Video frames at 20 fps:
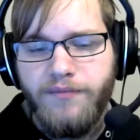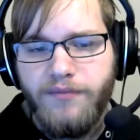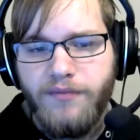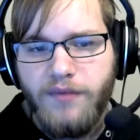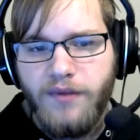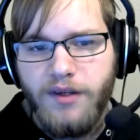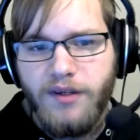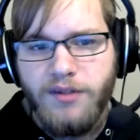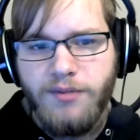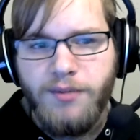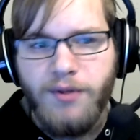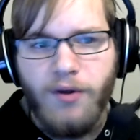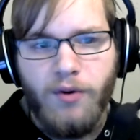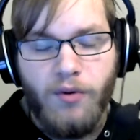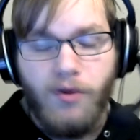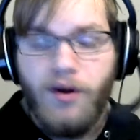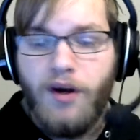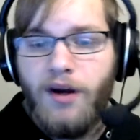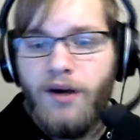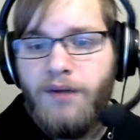it's been
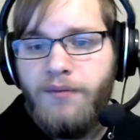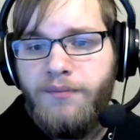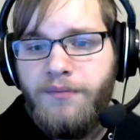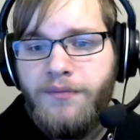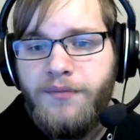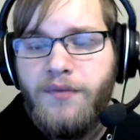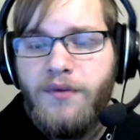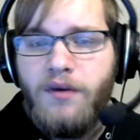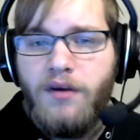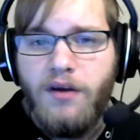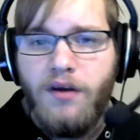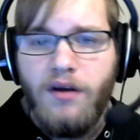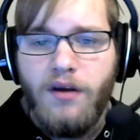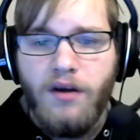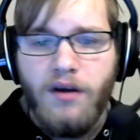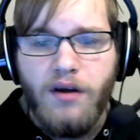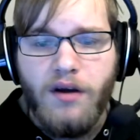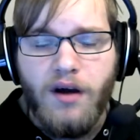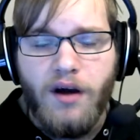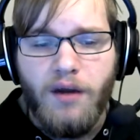okay.
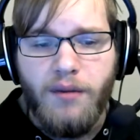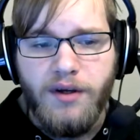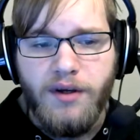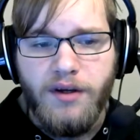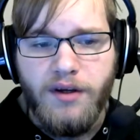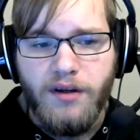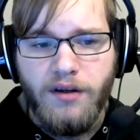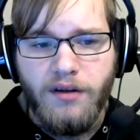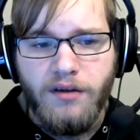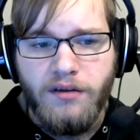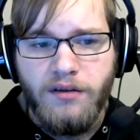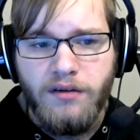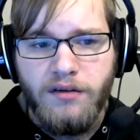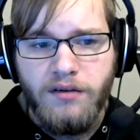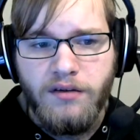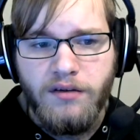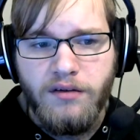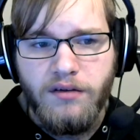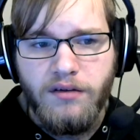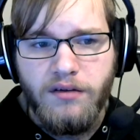I mean,
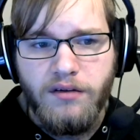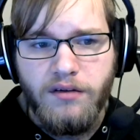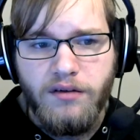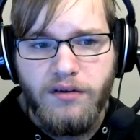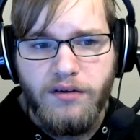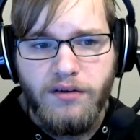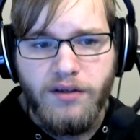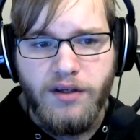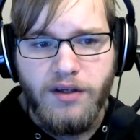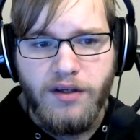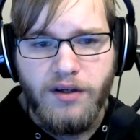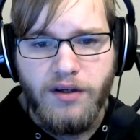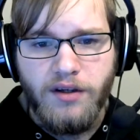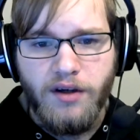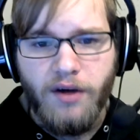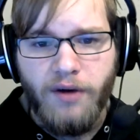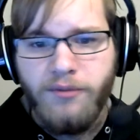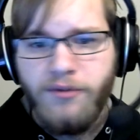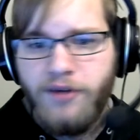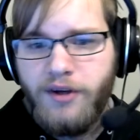the
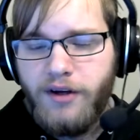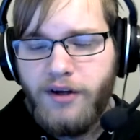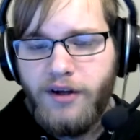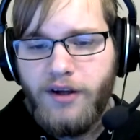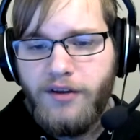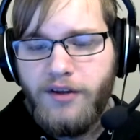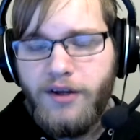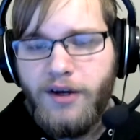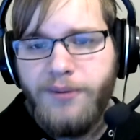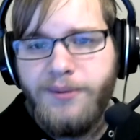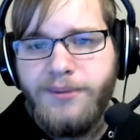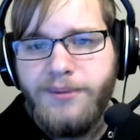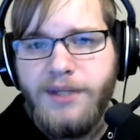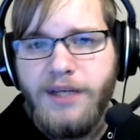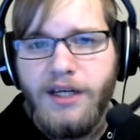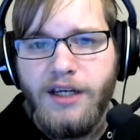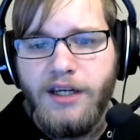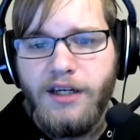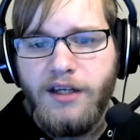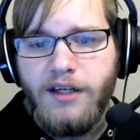
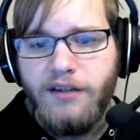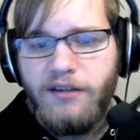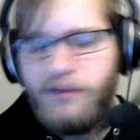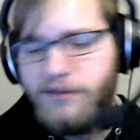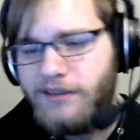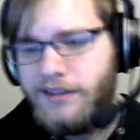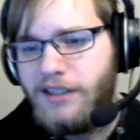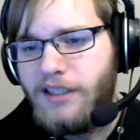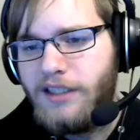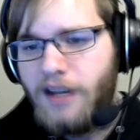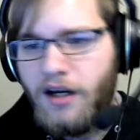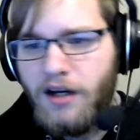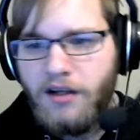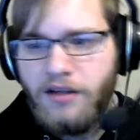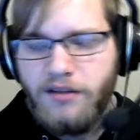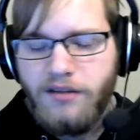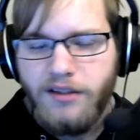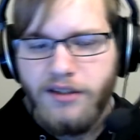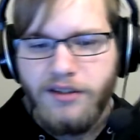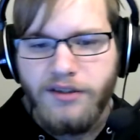updating,
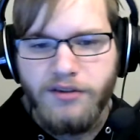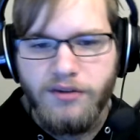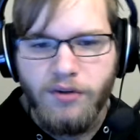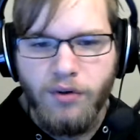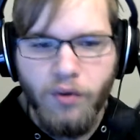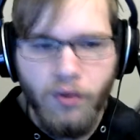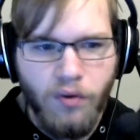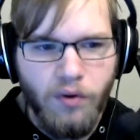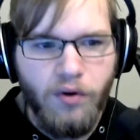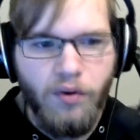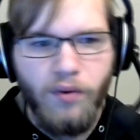yeah, it's cool,